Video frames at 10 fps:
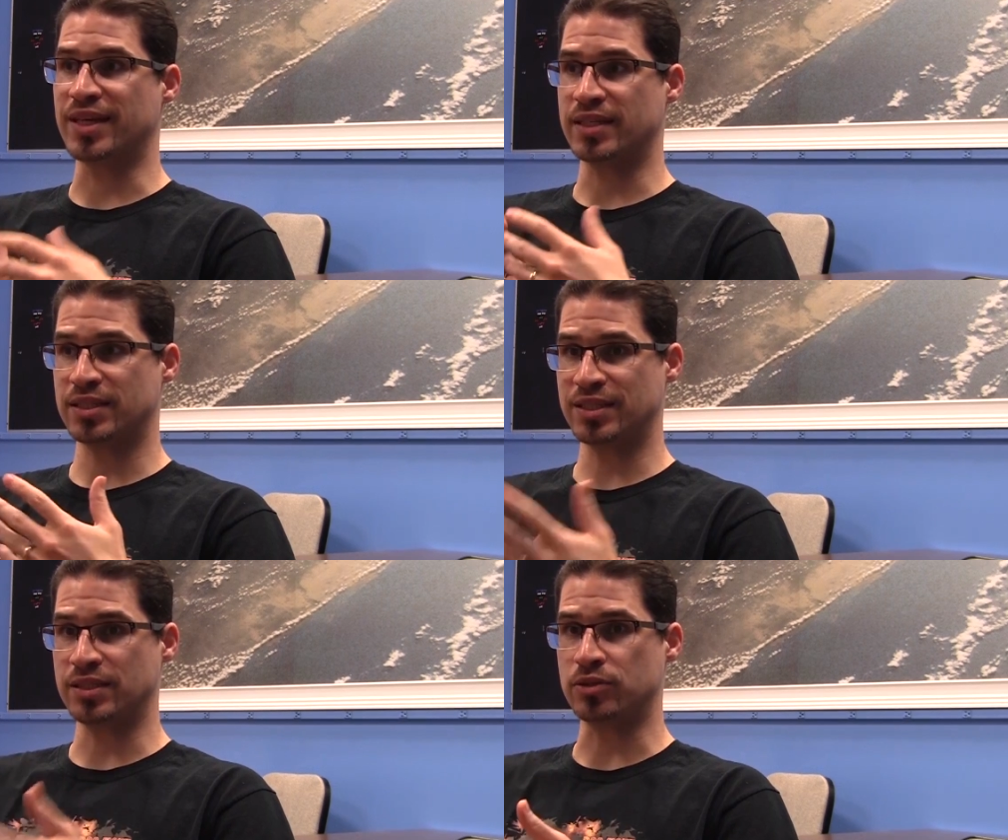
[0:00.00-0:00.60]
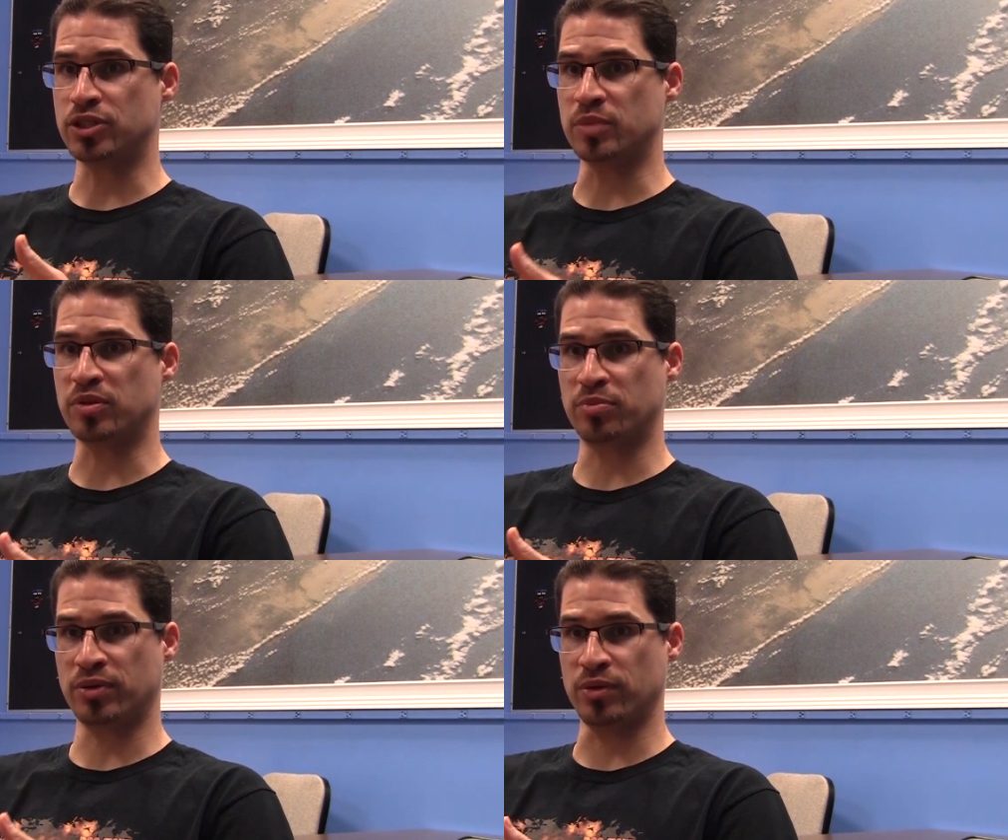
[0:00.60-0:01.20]
that single ship
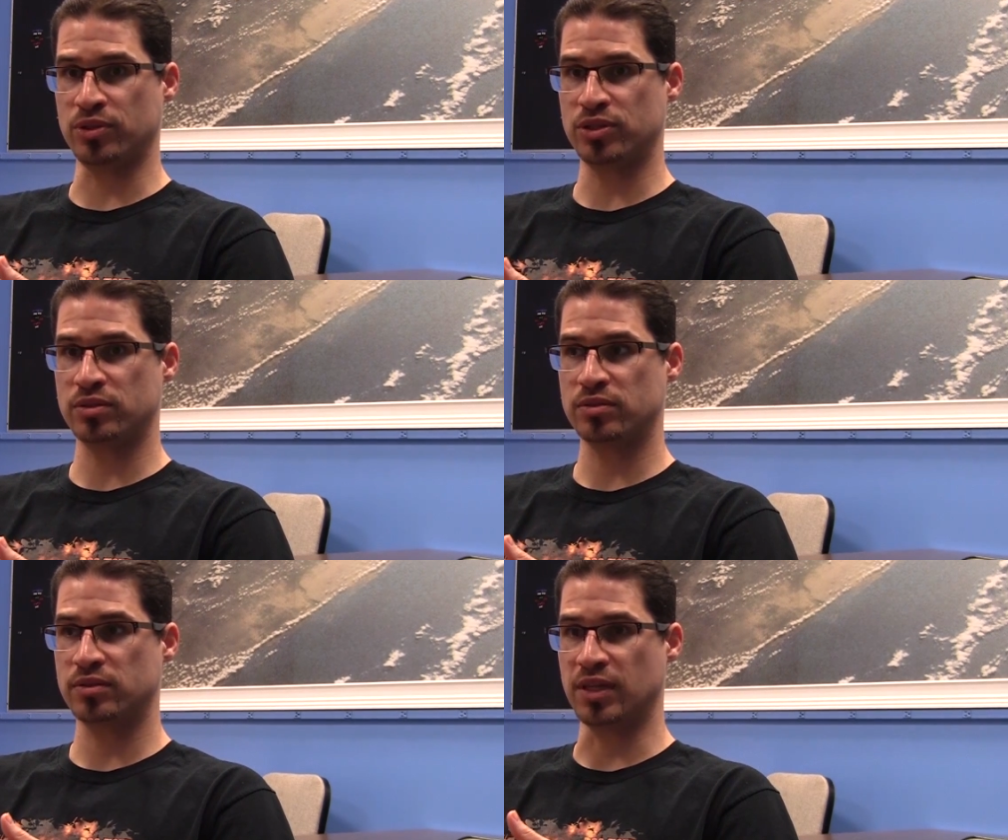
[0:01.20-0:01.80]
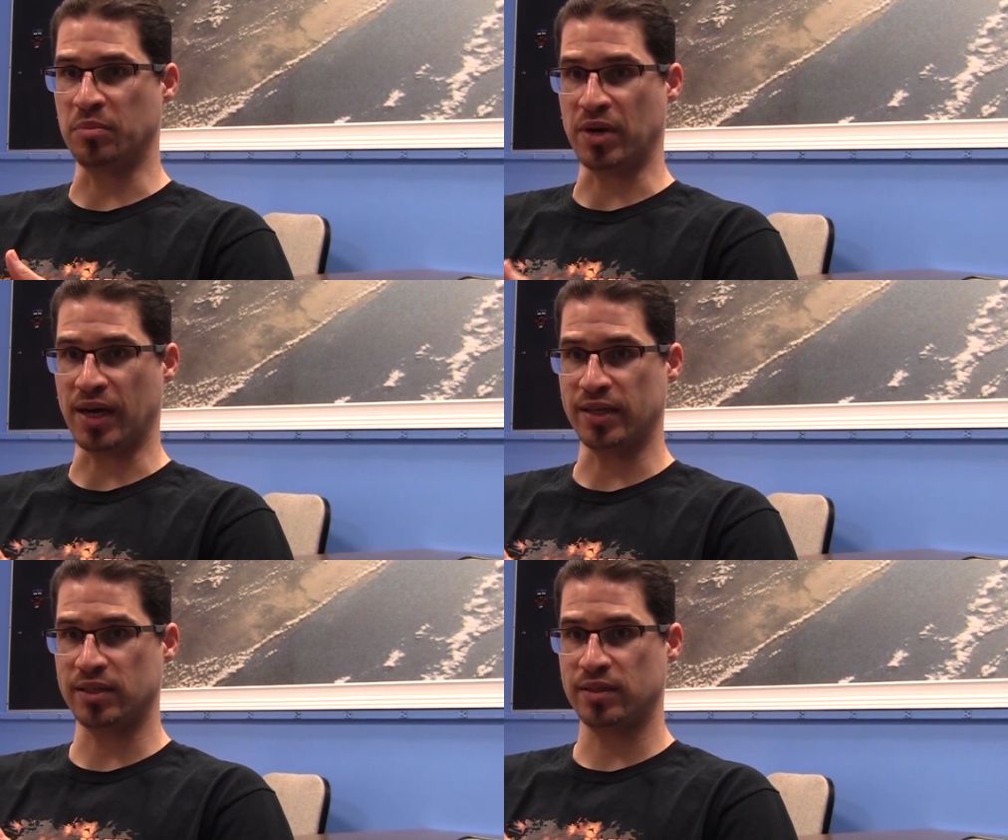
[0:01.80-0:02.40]
approach in
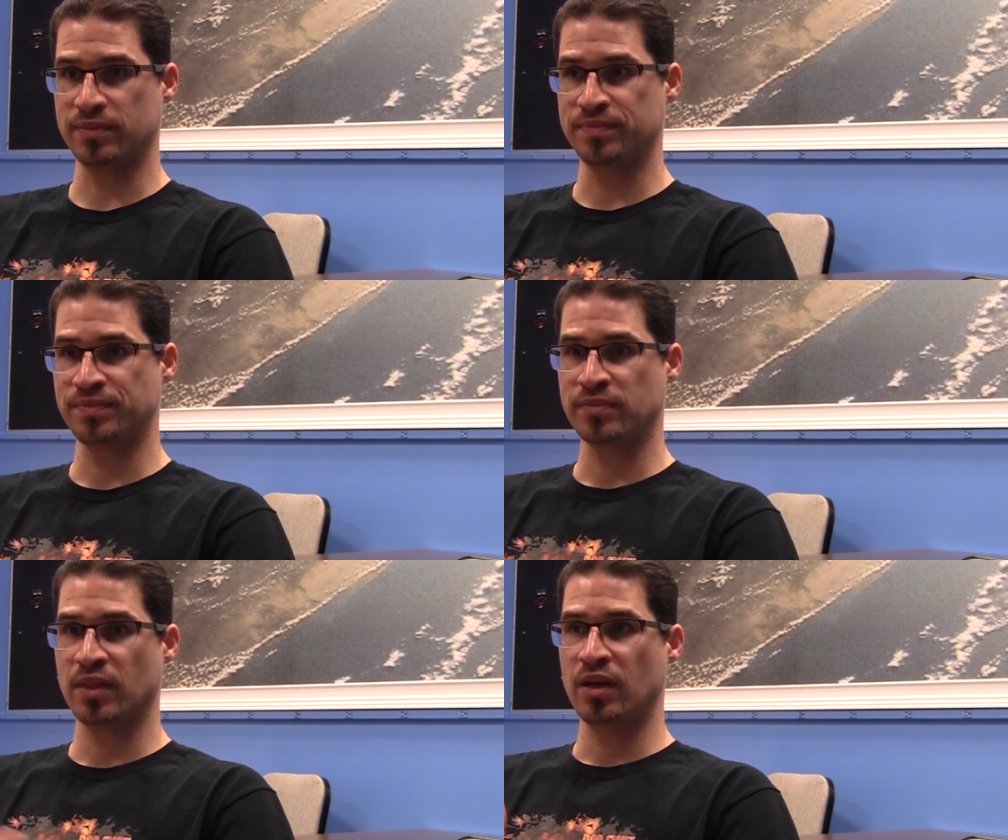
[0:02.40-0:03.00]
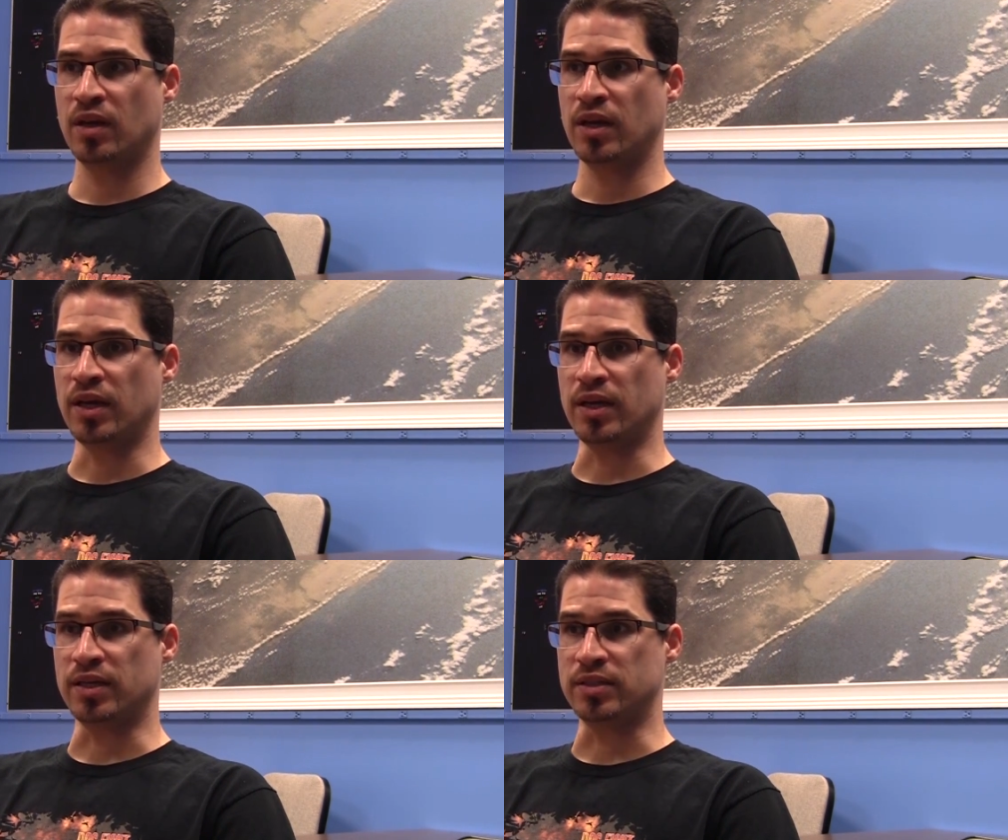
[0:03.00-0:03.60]
mind.
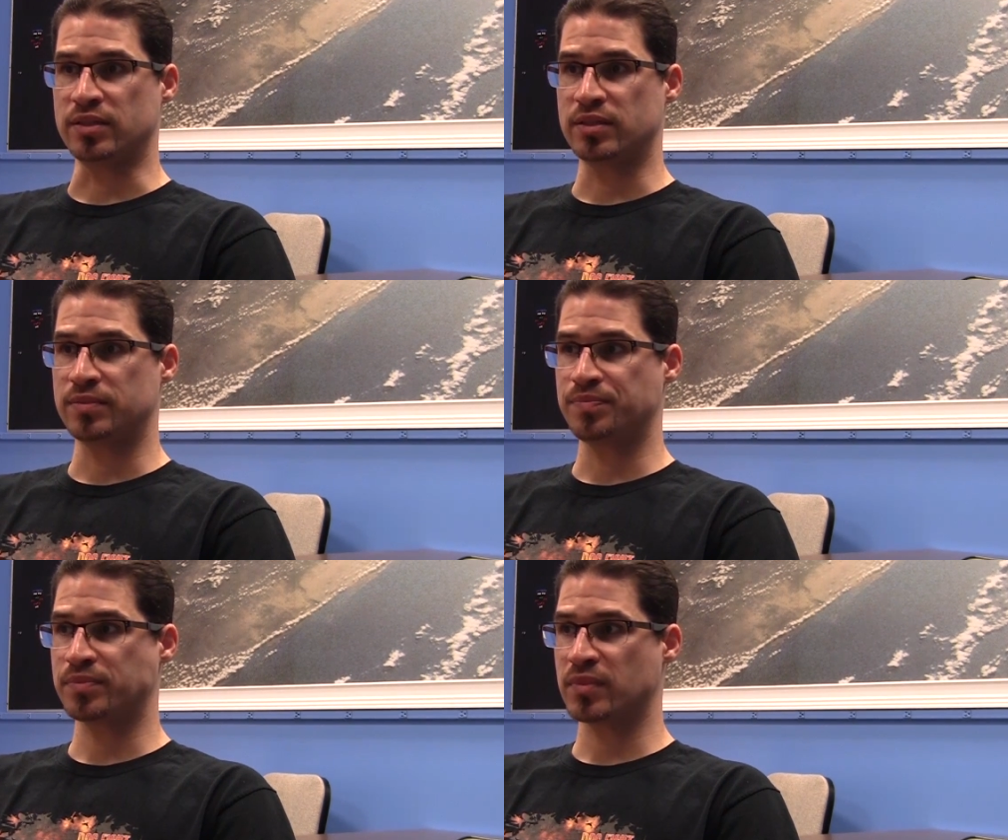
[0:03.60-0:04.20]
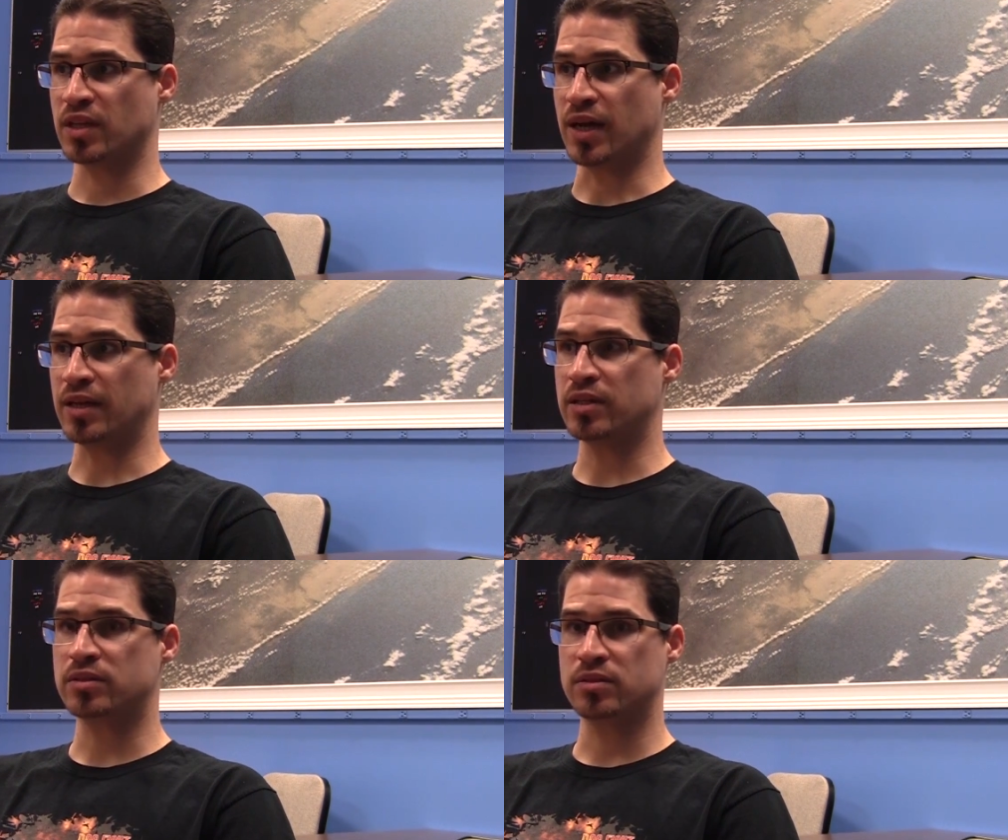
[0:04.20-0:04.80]
And I
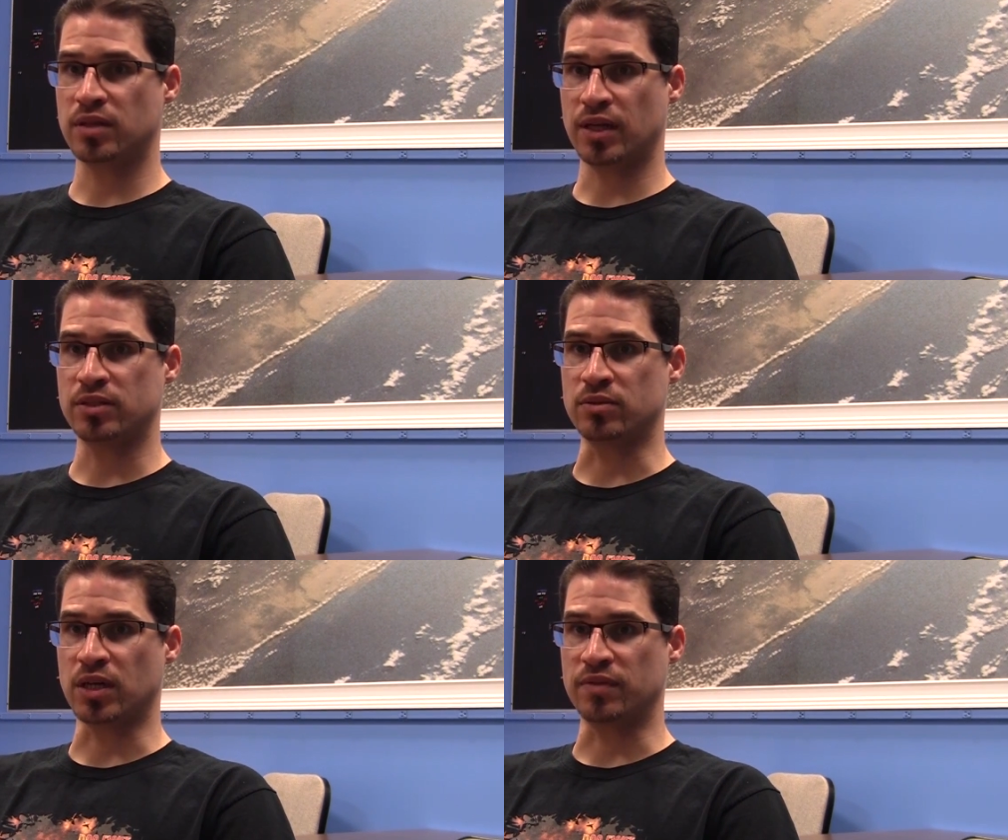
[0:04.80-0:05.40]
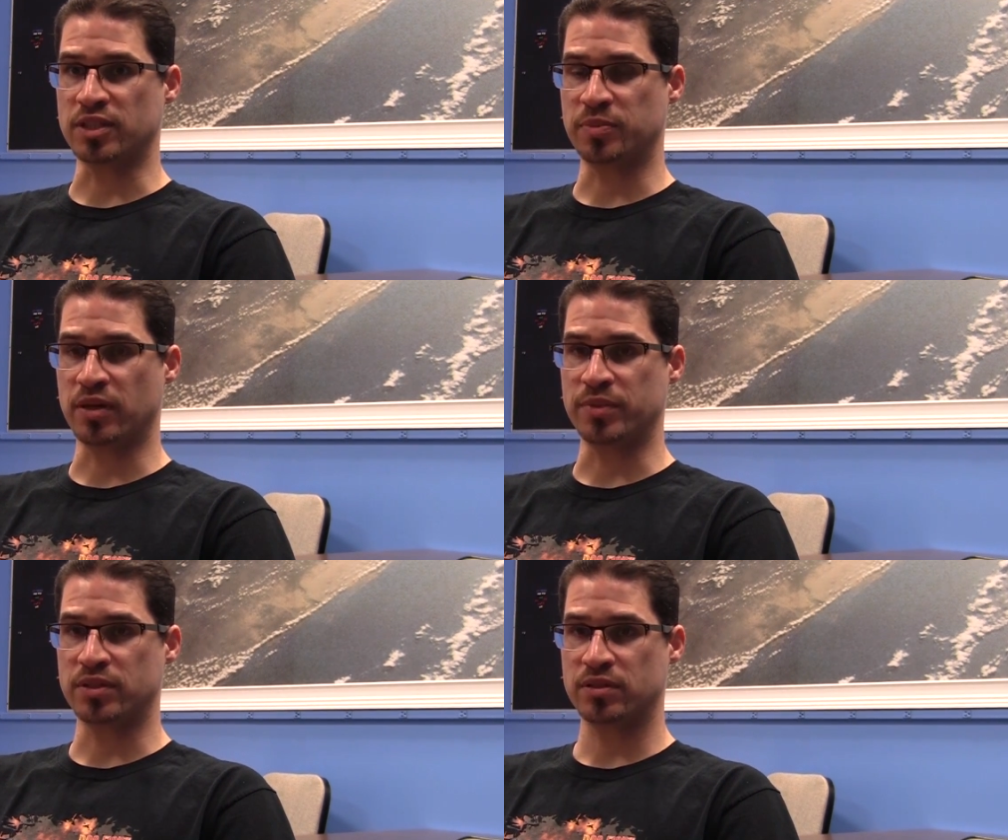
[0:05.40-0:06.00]
like to do a lot of
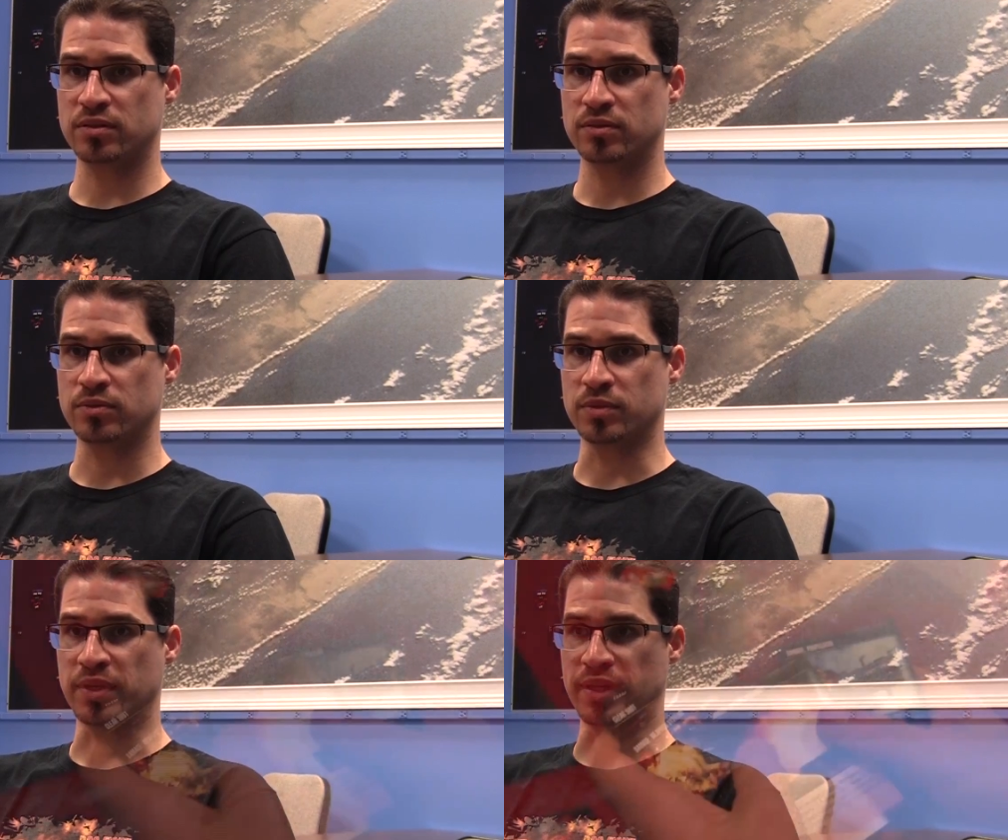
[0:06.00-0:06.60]
experiments with my